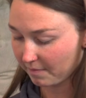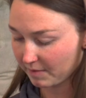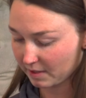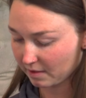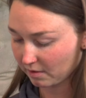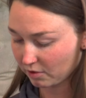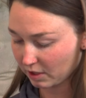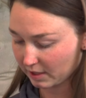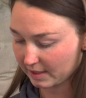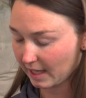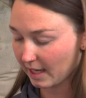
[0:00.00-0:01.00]
this little cook
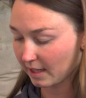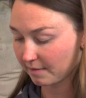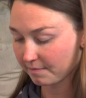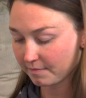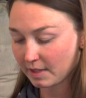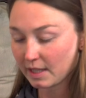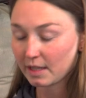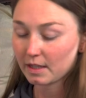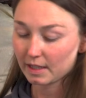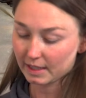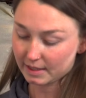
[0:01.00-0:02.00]
set.
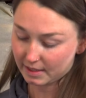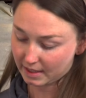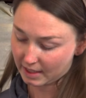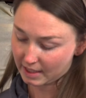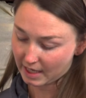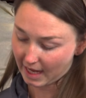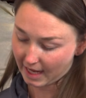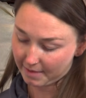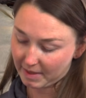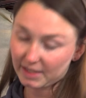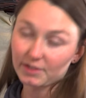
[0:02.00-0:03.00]
It's the
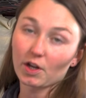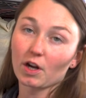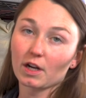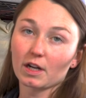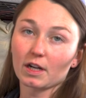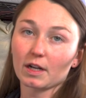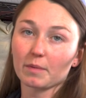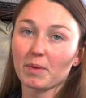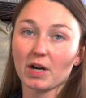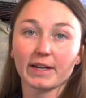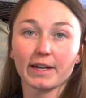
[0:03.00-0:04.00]
MSR
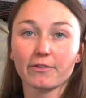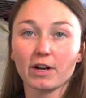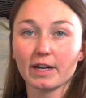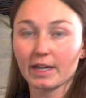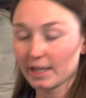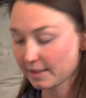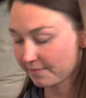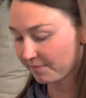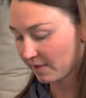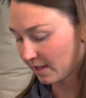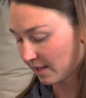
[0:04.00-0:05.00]
Pocket Rocket,
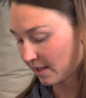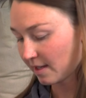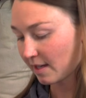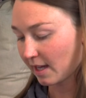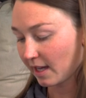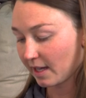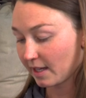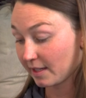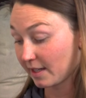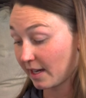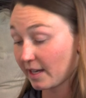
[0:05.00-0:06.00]

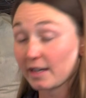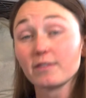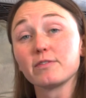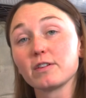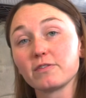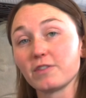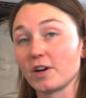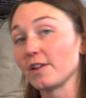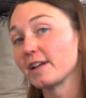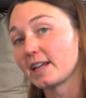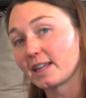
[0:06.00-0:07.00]
and I have
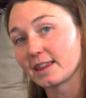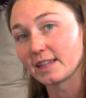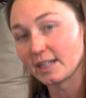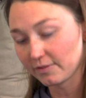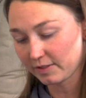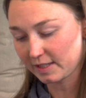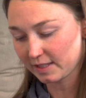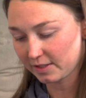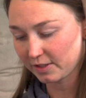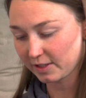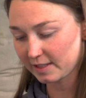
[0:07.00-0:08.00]
fallen in love with this
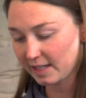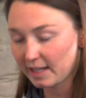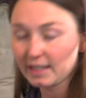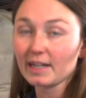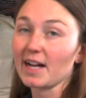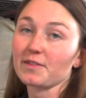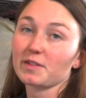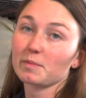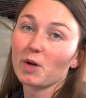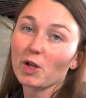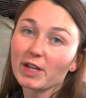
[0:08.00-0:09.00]
cook set and how
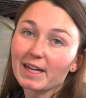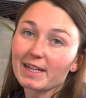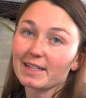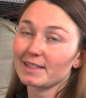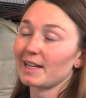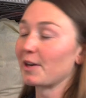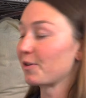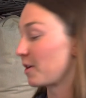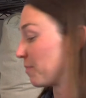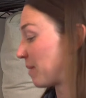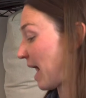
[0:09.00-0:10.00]
small it is and how
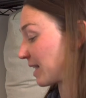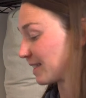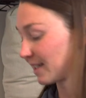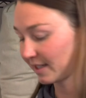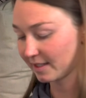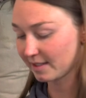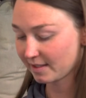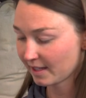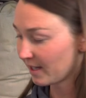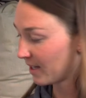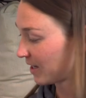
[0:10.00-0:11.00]
compact it is.
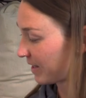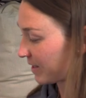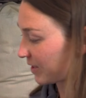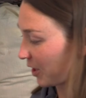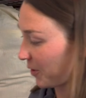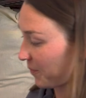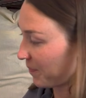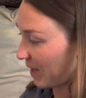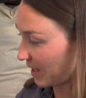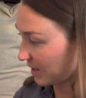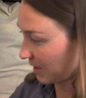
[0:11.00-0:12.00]
So
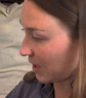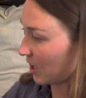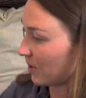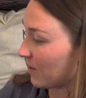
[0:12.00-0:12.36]
that's gonna go